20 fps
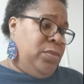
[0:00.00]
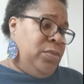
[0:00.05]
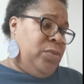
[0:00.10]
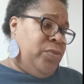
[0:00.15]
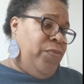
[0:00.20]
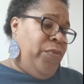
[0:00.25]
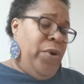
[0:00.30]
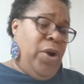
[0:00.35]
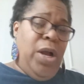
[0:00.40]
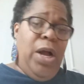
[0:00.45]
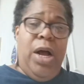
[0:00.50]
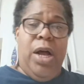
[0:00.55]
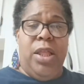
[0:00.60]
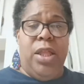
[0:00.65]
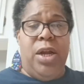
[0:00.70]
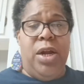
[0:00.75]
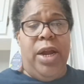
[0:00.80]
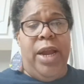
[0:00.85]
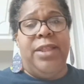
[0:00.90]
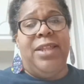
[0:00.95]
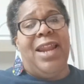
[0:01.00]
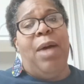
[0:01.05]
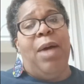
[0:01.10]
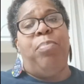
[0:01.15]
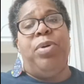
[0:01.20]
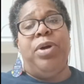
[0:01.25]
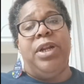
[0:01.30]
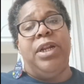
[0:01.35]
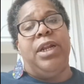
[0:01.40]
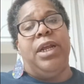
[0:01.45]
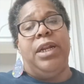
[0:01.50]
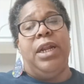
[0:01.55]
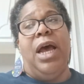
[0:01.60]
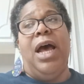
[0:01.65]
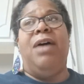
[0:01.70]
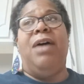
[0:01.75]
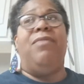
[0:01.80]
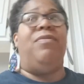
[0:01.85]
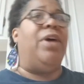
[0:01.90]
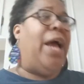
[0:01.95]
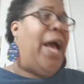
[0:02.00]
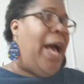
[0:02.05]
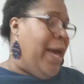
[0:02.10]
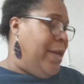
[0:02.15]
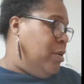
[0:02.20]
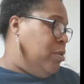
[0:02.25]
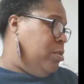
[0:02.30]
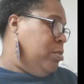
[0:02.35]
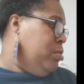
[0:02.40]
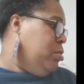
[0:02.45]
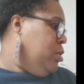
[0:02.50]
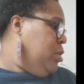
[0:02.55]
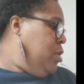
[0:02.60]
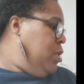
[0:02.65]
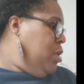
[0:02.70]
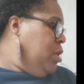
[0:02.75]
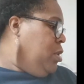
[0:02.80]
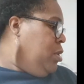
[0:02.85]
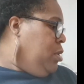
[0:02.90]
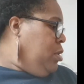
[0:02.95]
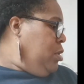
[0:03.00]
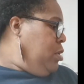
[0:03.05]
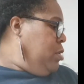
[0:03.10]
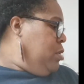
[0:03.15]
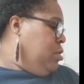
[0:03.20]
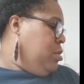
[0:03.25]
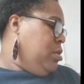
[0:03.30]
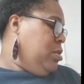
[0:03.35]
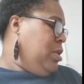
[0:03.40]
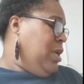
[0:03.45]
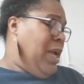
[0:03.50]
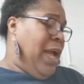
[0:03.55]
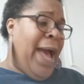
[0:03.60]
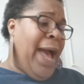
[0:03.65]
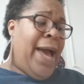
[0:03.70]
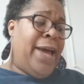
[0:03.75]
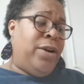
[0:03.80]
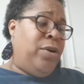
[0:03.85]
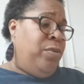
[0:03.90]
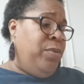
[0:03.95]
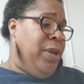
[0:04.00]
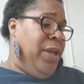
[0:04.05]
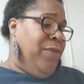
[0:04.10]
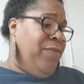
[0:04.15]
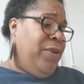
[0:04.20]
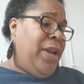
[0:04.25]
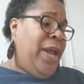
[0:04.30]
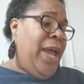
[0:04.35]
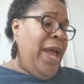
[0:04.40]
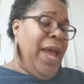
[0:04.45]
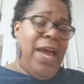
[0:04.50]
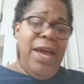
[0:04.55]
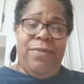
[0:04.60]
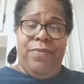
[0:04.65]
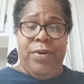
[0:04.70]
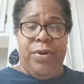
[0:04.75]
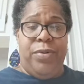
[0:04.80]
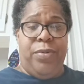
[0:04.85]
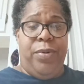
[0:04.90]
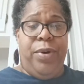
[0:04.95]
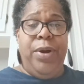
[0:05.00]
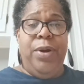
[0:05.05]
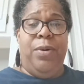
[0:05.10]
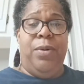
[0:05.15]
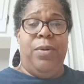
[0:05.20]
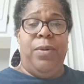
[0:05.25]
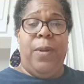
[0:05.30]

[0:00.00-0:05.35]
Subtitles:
for color, and then I put it in the oven. I don't even have a grill.